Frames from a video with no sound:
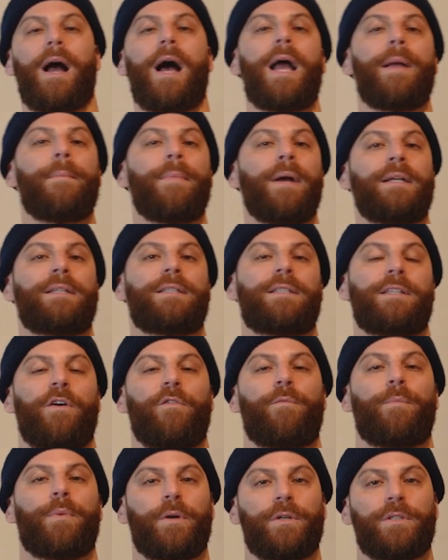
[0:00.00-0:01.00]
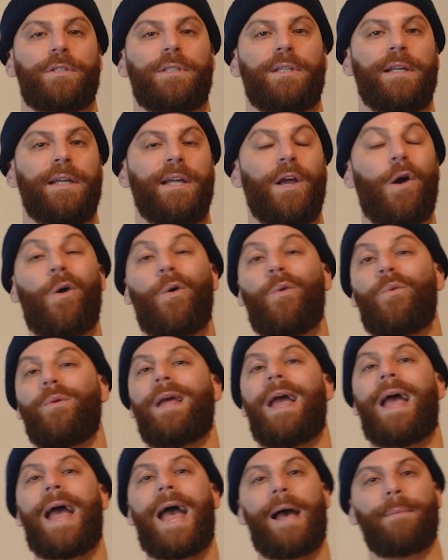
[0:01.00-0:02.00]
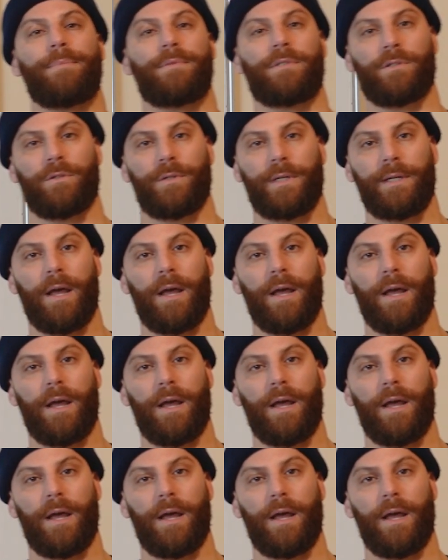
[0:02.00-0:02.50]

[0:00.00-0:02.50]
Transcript: I myself personally own absolutely